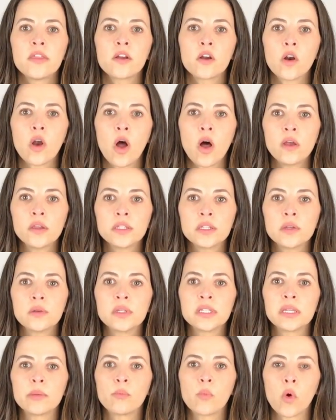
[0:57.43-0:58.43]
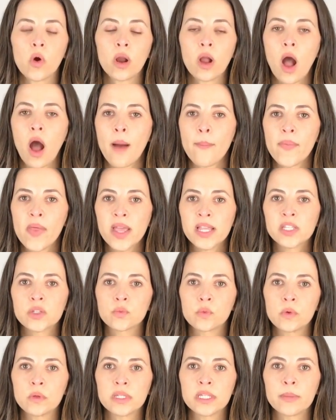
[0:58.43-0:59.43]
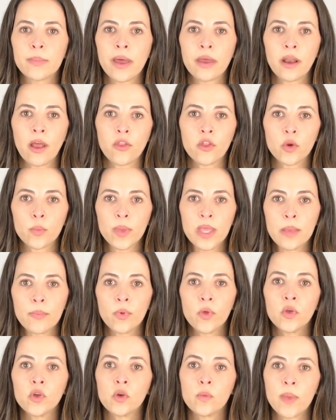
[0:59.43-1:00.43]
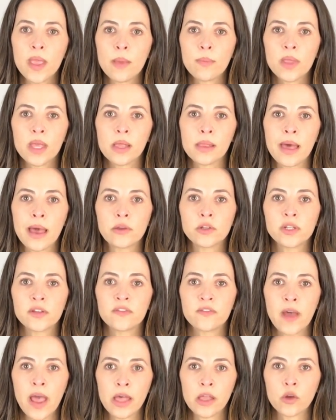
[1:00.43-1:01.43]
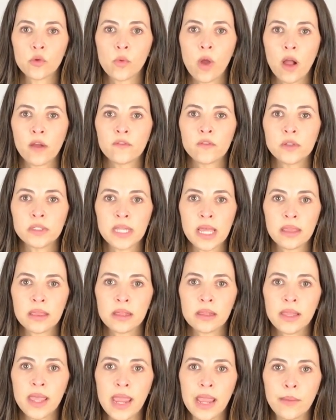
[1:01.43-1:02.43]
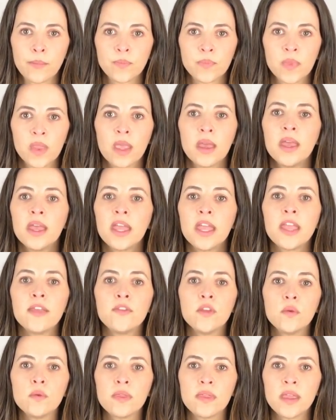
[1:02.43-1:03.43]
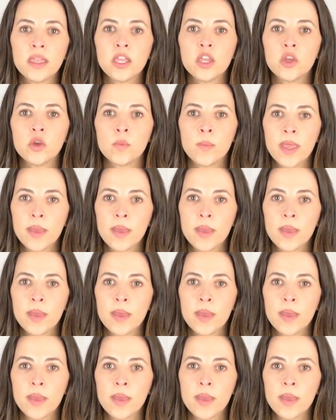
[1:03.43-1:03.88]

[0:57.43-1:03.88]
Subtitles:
There are also some more complex rules about other people who may be allowed to file a wrongful death claim. If you think you